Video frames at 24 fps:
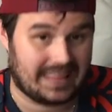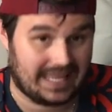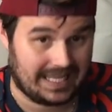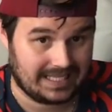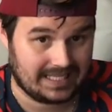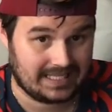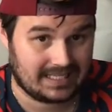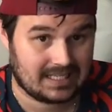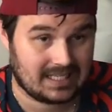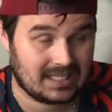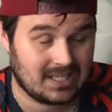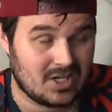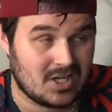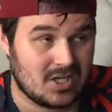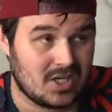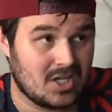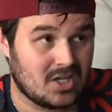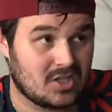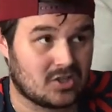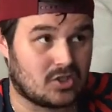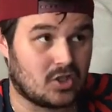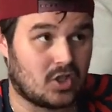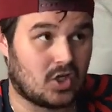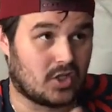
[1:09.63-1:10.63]
think
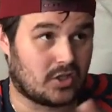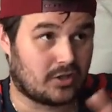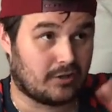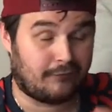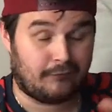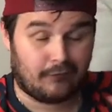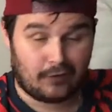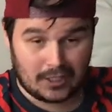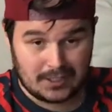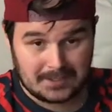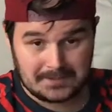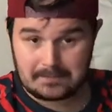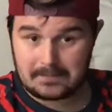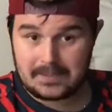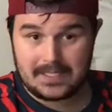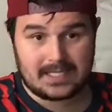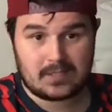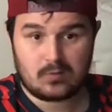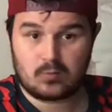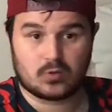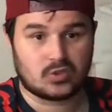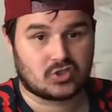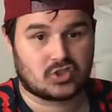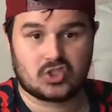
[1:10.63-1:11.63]
that the first
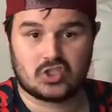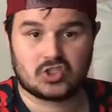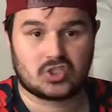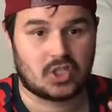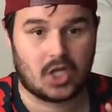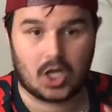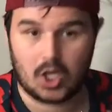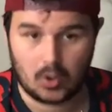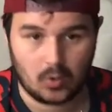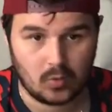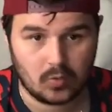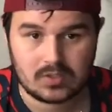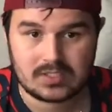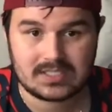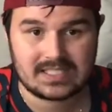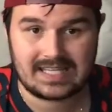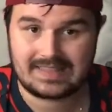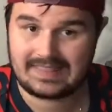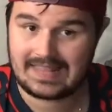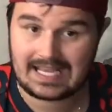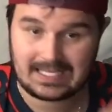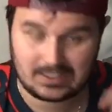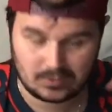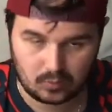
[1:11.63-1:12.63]
bid was just a hoax.
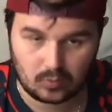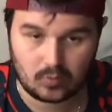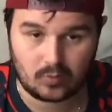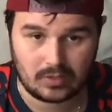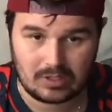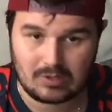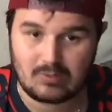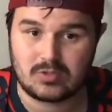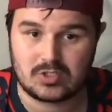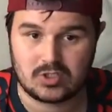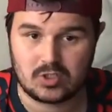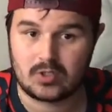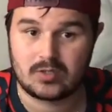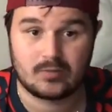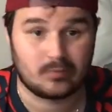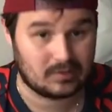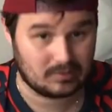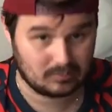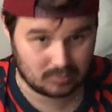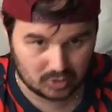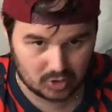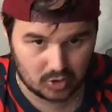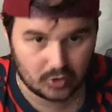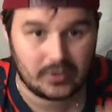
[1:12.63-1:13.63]
That's what we were doing.
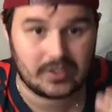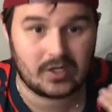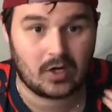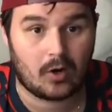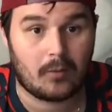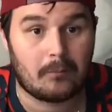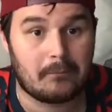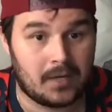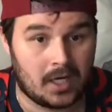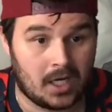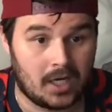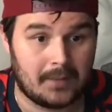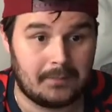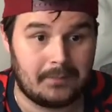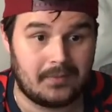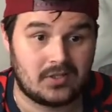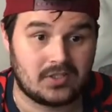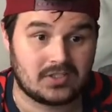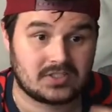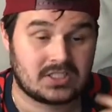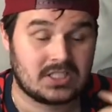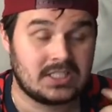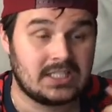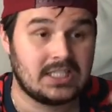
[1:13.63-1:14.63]
We were doing it on
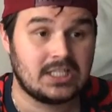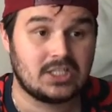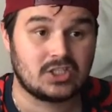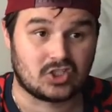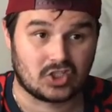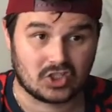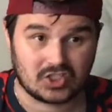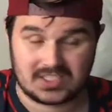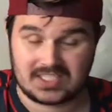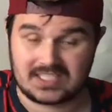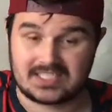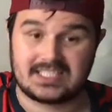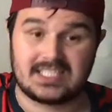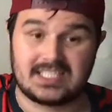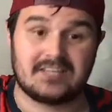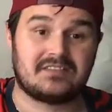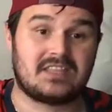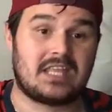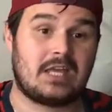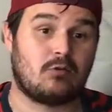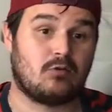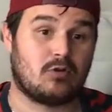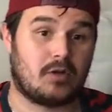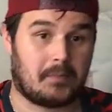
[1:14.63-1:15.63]
purpose just to see if
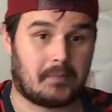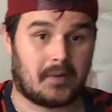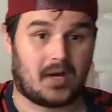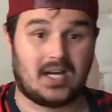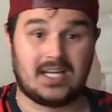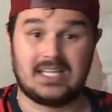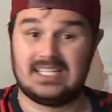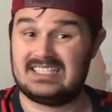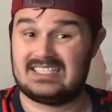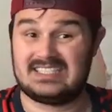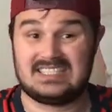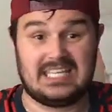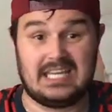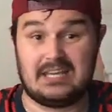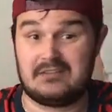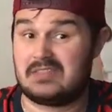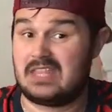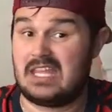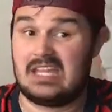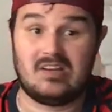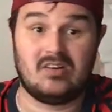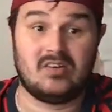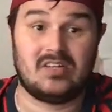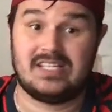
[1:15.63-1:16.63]
they would bite, see if
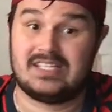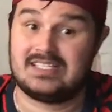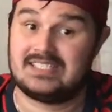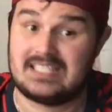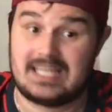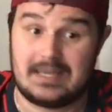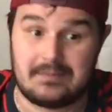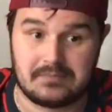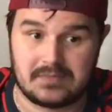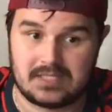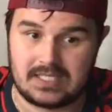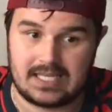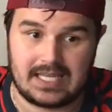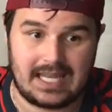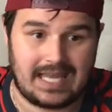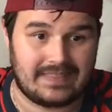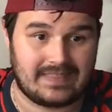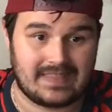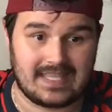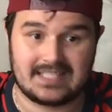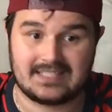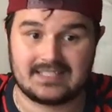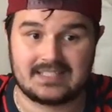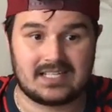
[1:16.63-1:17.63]
they would accept it. At
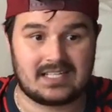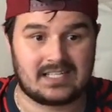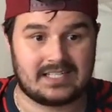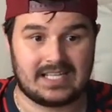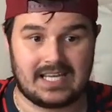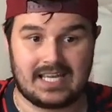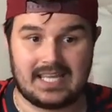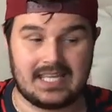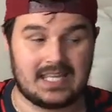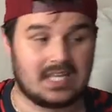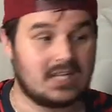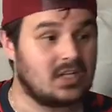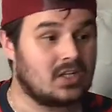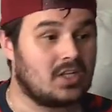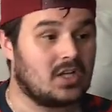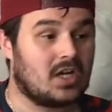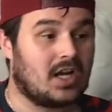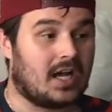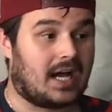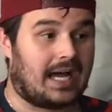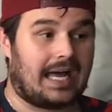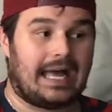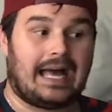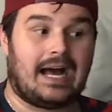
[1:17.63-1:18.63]
the end of the day,
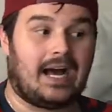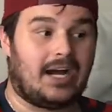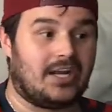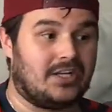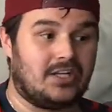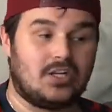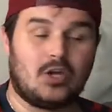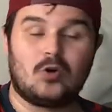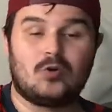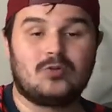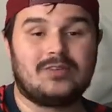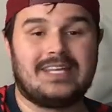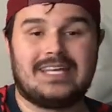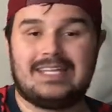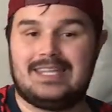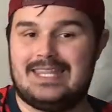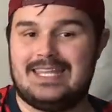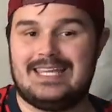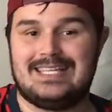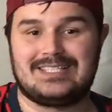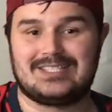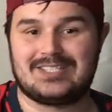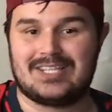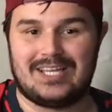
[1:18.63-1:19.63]
I know that
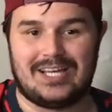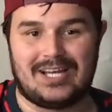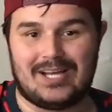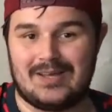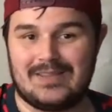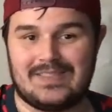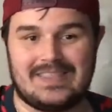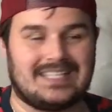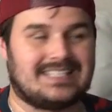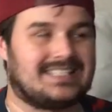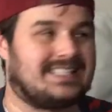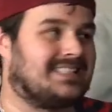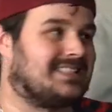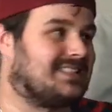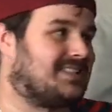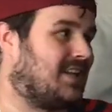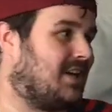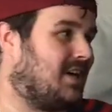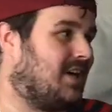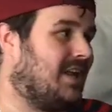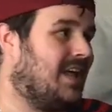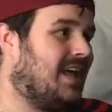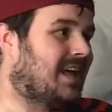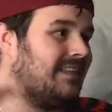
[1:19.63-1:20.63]
there's this is
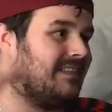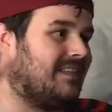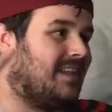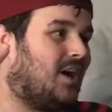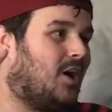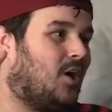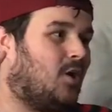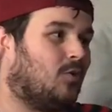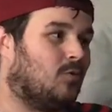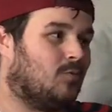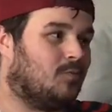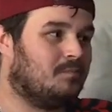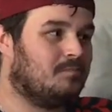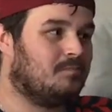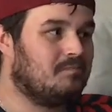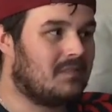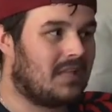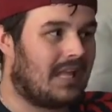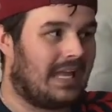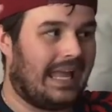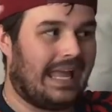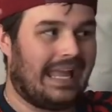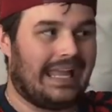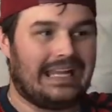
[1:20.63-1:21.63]
the whole
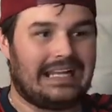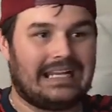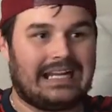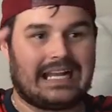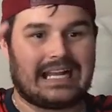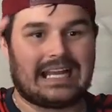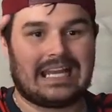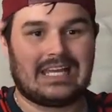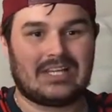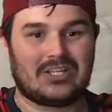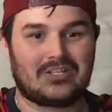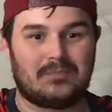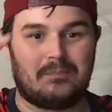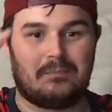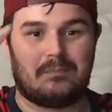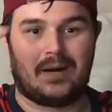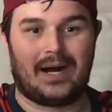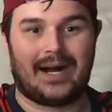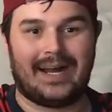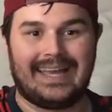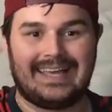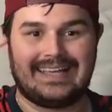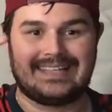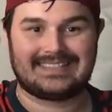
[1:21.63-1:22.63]
English
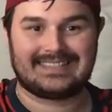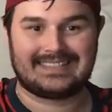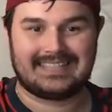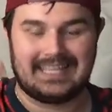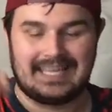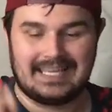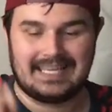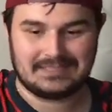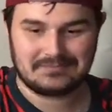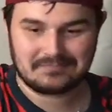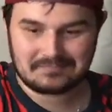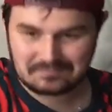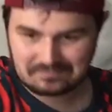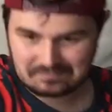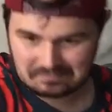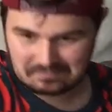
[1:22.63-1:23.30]
bias thing,